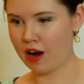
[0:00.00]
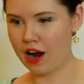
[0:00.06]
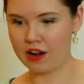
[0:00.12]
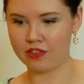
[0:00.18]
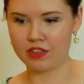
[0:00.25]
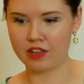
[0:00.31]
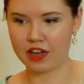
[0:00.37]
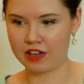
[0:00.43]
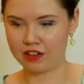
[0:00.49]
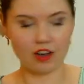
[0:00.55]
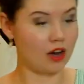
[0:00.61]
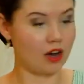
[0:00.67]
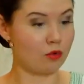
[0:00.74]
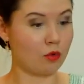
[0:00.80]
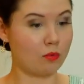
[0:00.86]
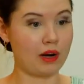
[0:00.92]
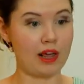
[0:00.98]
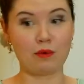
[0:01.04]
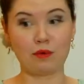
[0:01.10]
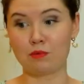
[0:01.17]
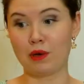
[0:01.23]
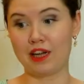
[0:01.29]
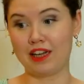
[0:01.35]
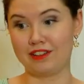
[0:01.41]
and then I will play with
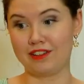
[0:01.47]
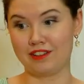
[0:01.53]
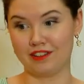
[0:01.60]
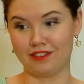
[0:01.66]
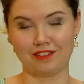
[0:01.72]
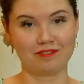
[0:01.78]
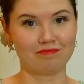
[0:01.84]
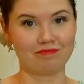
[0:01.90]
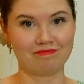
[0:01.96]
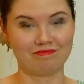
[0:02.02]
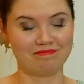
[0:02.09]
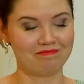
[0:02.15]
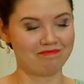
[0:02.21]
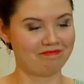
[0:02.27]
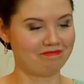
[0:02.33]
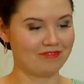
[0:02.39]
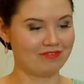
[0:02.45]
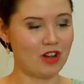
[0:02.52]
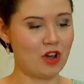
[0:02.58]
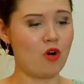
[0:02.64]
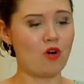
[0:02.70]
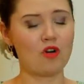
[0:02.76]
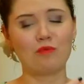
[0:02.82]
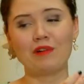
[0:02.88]
my kitten.
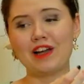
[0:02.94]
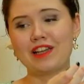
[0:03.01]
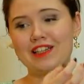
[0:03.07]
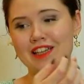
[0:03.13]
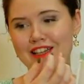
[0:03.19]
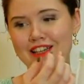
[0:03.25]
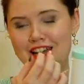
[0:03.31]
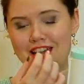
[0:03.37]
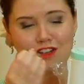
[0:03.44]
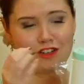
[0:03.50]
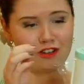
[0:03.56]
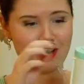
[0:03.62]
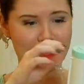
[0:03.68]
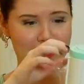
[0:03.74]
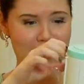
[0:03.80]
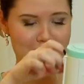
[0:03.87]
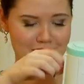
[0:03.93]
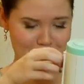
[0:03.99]
Or my teenager, I guess,